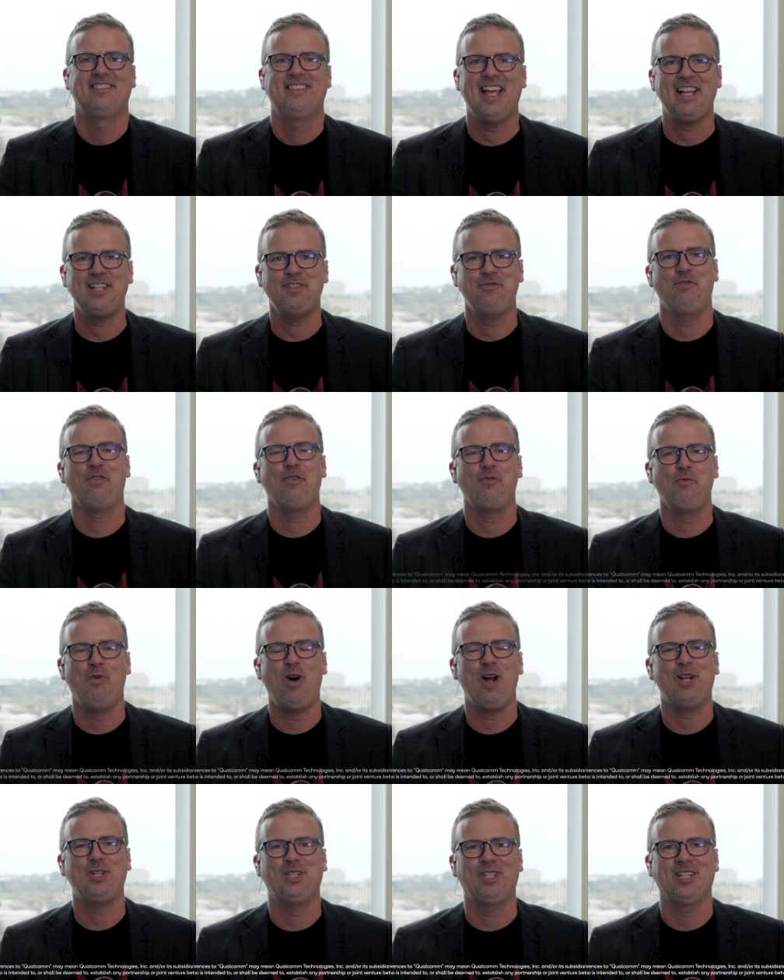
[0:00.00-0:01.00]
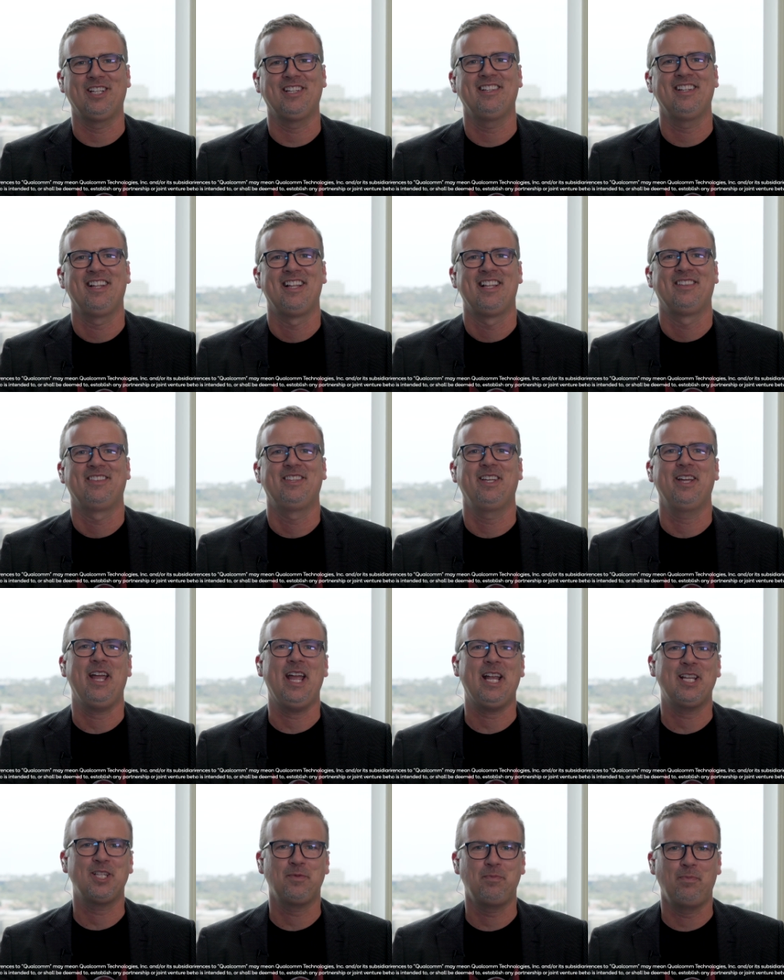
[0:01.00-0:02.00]
Thanks for watching the
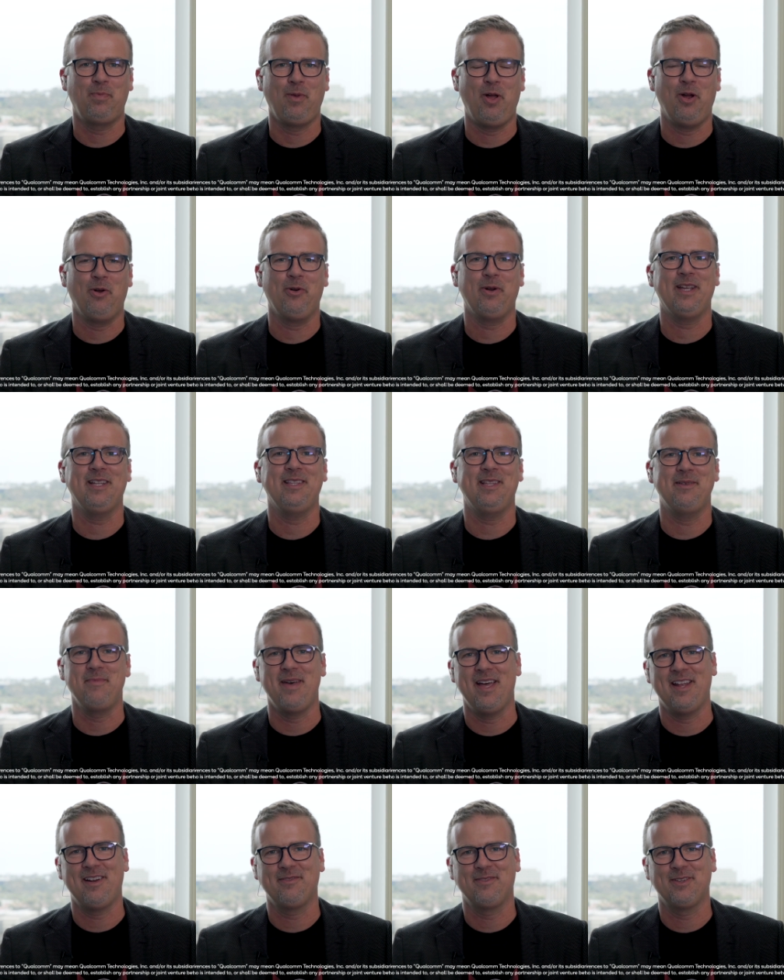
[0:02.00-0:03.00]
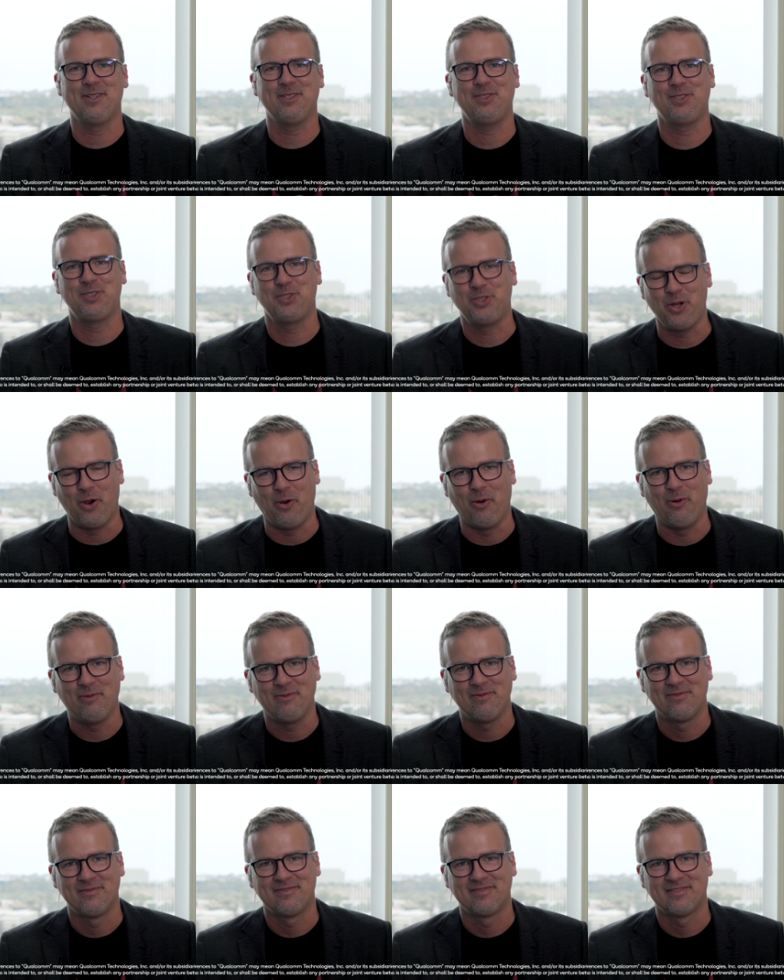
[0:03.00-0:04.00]
Exploring the Metaverse show.
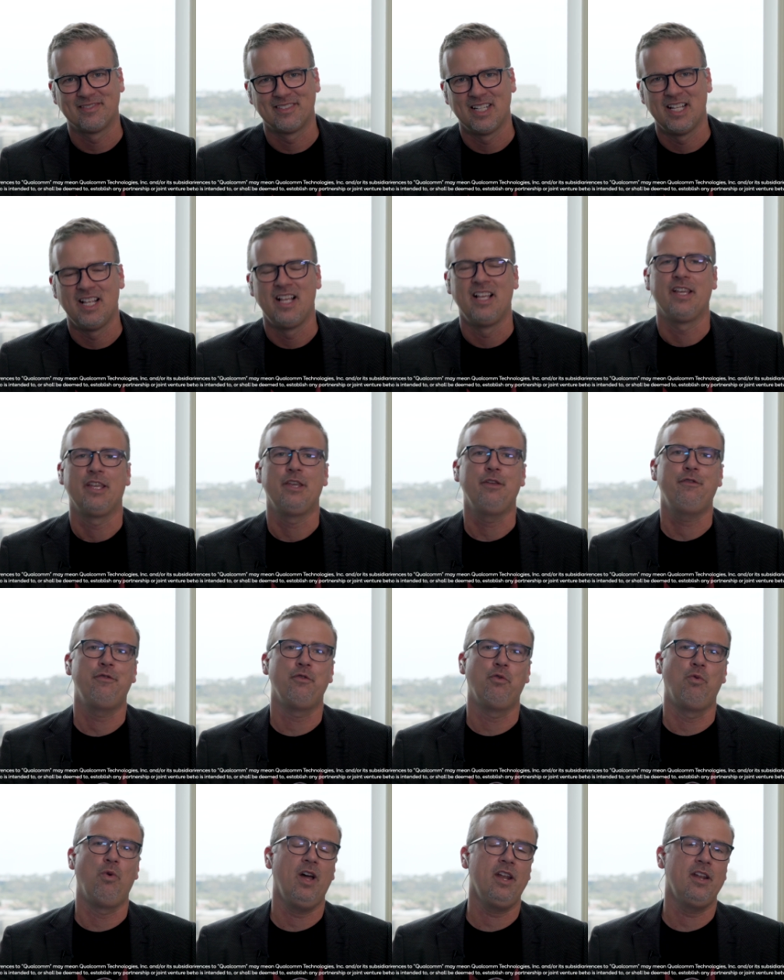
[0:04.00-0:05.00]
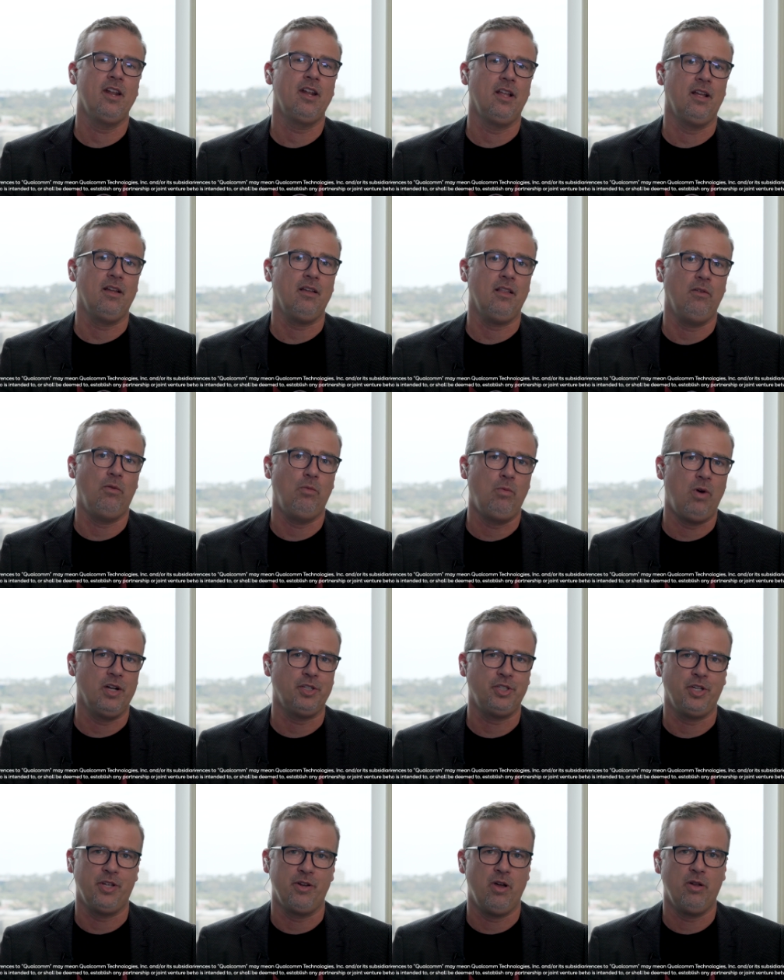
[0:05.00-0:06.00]
If you want to
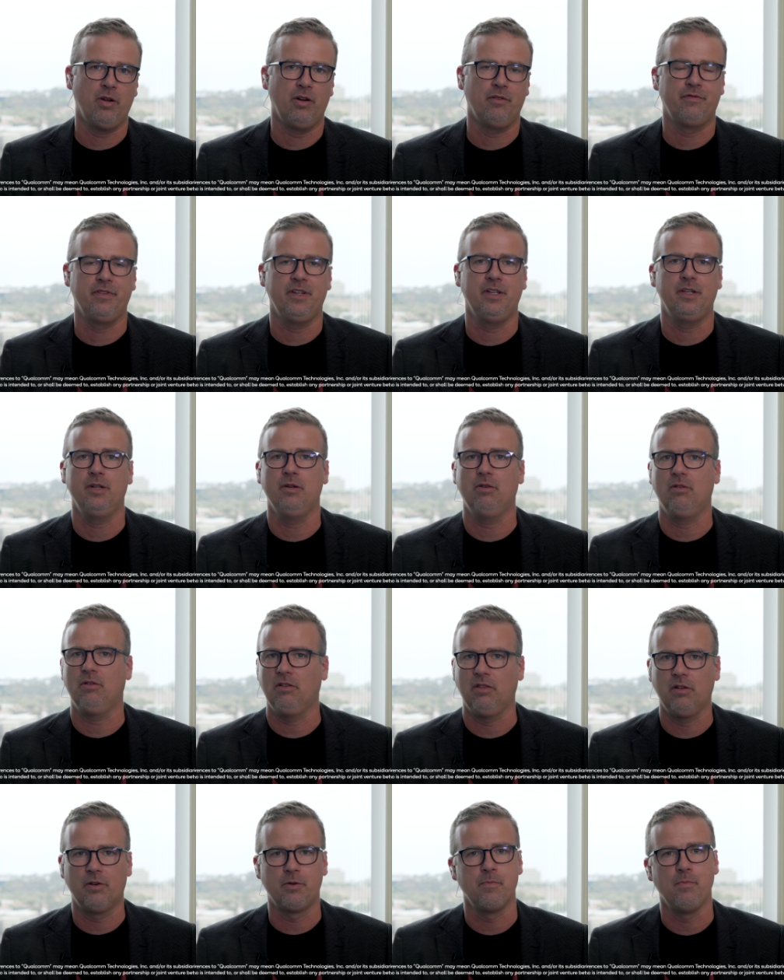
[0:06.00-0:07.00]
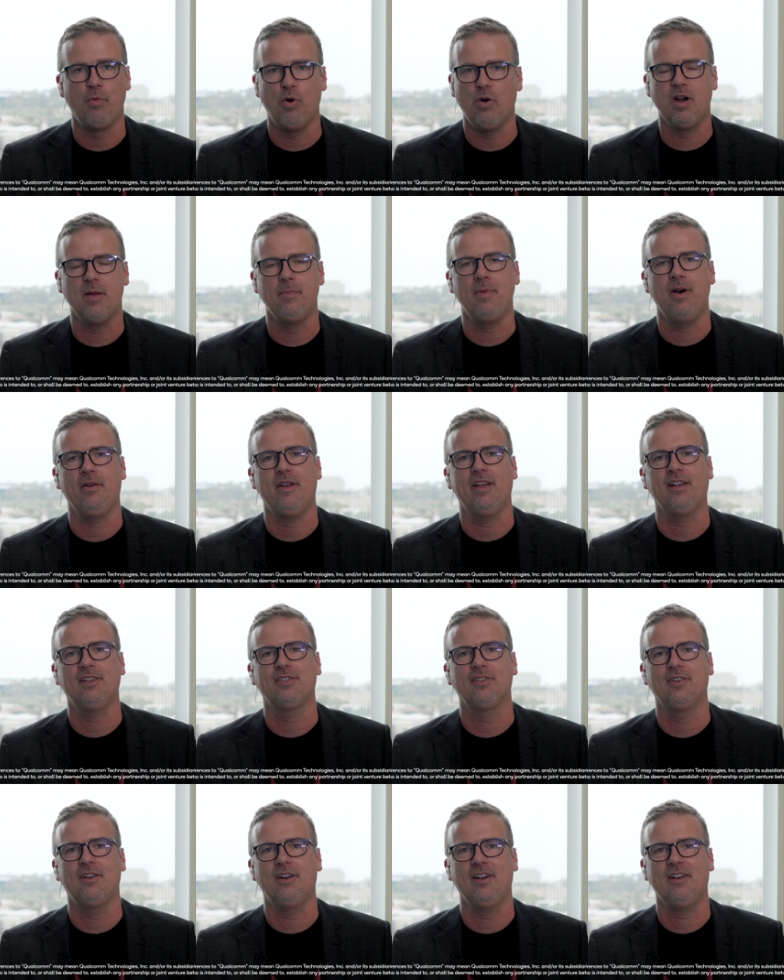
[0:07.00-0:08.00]
watch another video or learn more about
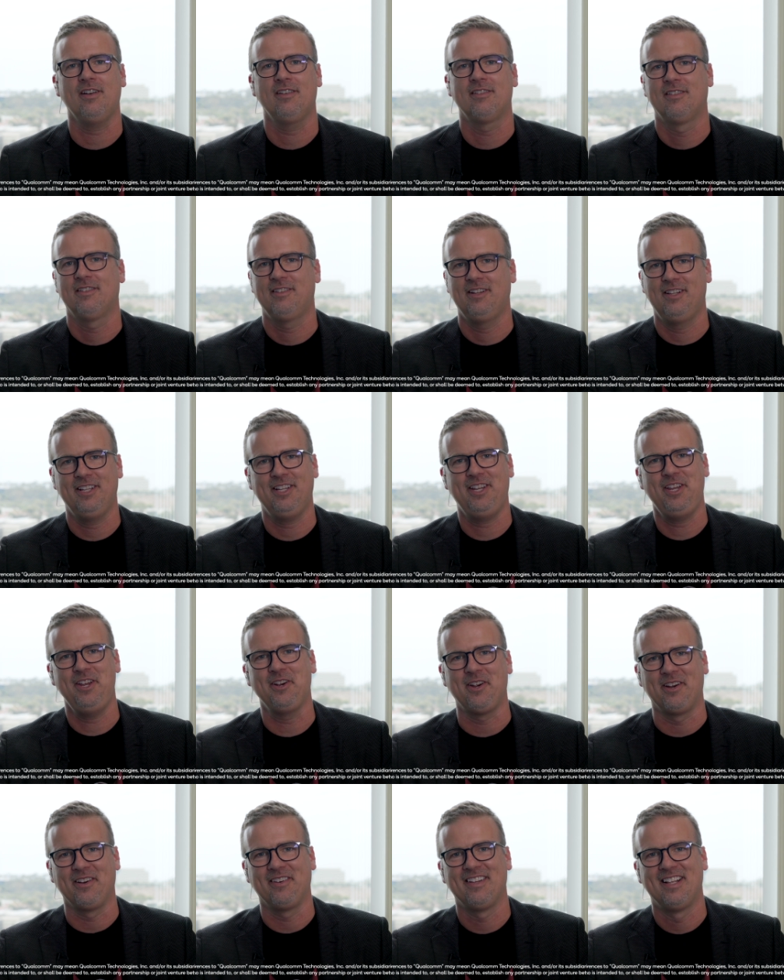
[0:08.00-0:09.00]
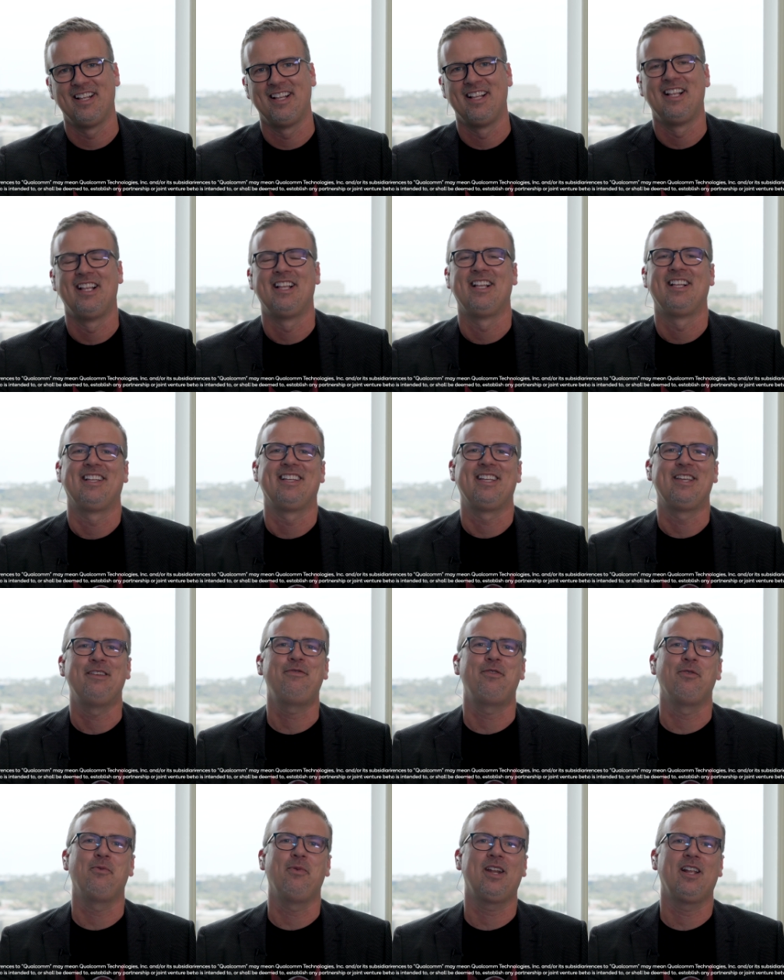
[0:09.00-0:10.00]
XR, click here. If
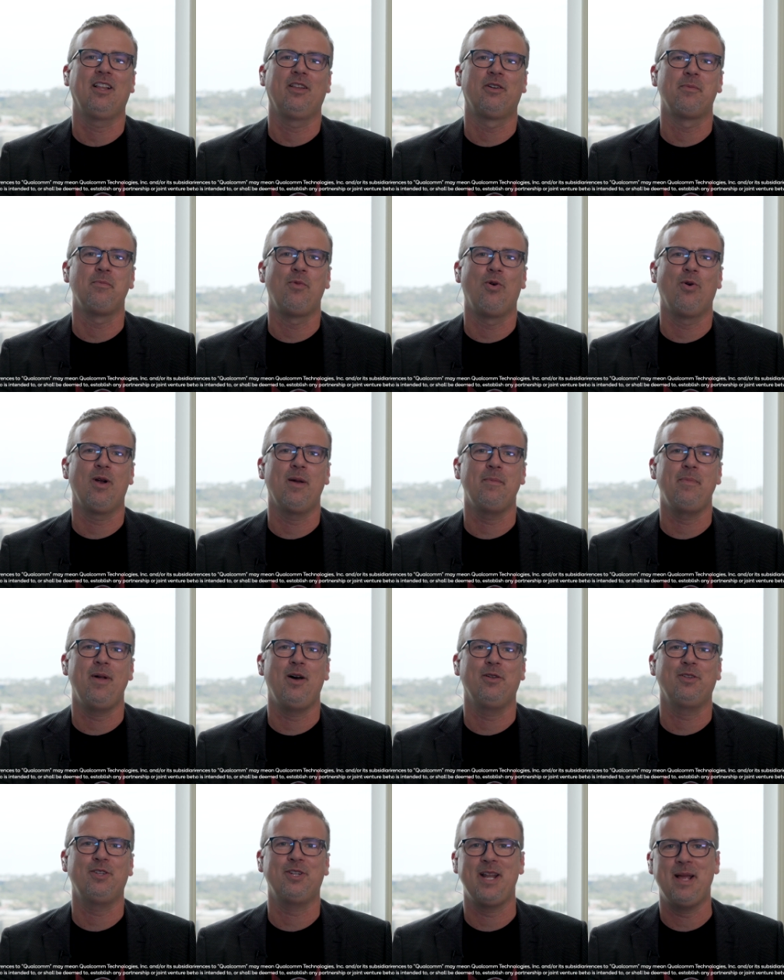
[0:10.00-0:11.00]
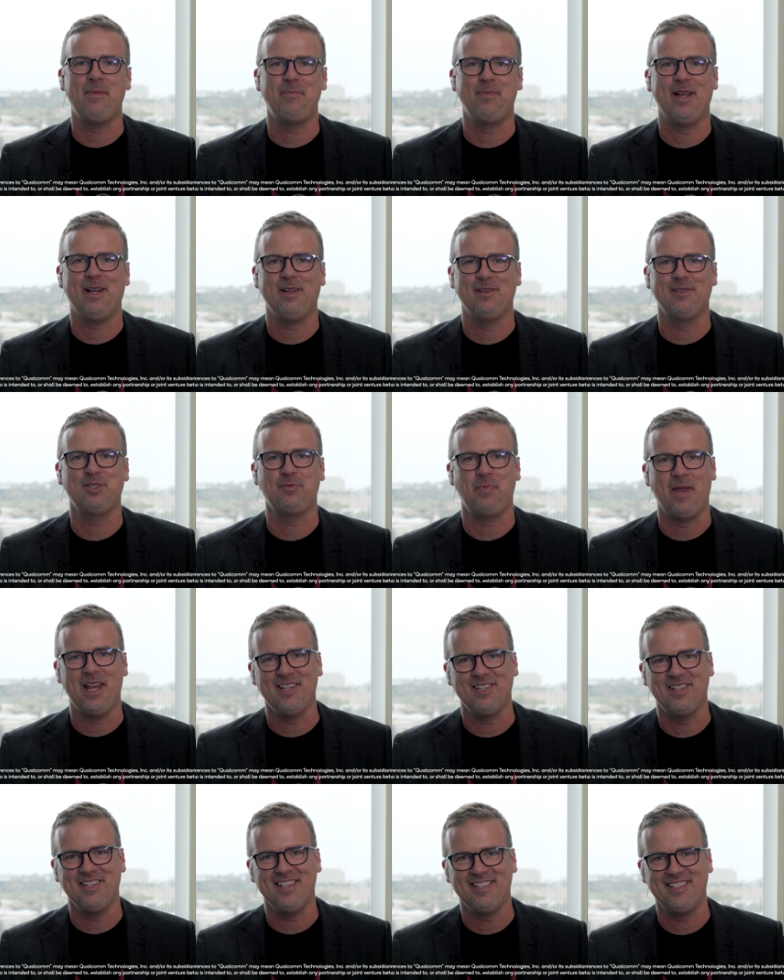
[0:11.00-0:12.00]
you want to learn more about Snapdragon
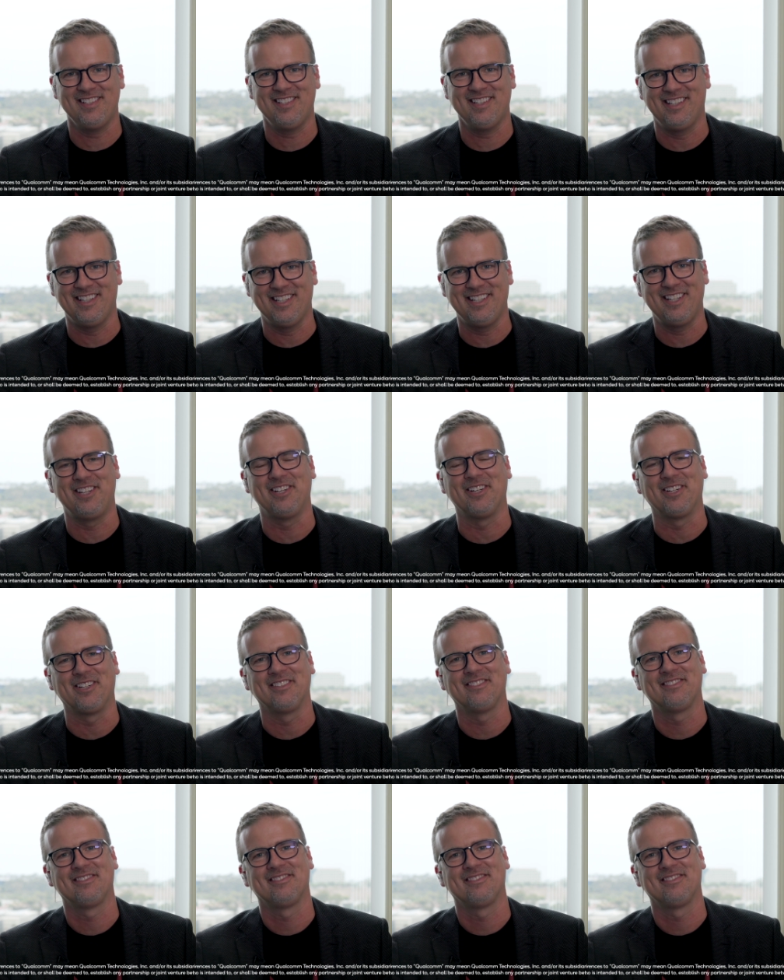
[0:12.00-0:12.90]
Spaces, click here.